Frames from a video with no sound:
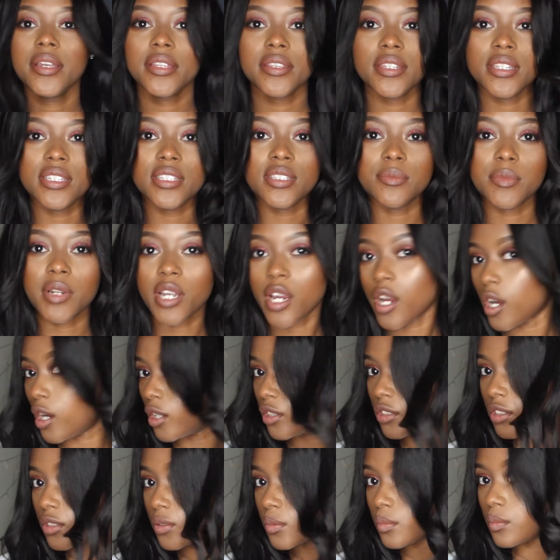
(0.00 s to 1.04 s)
These are my
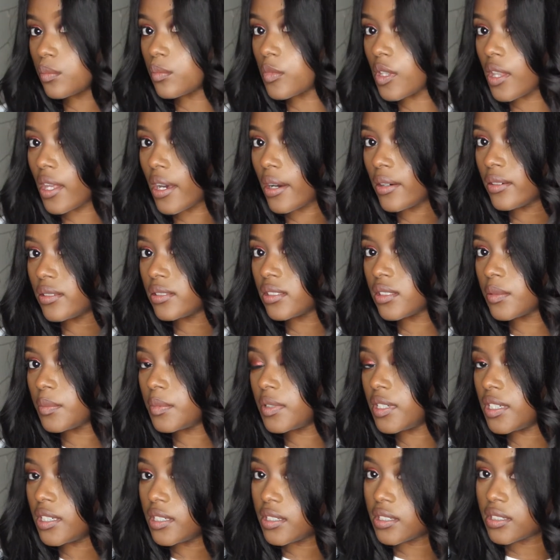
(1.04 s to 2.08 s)
curls without
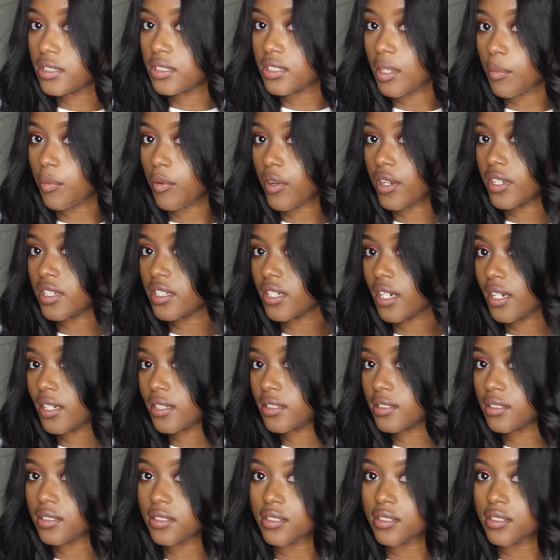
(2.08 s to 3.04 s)
being separated yet,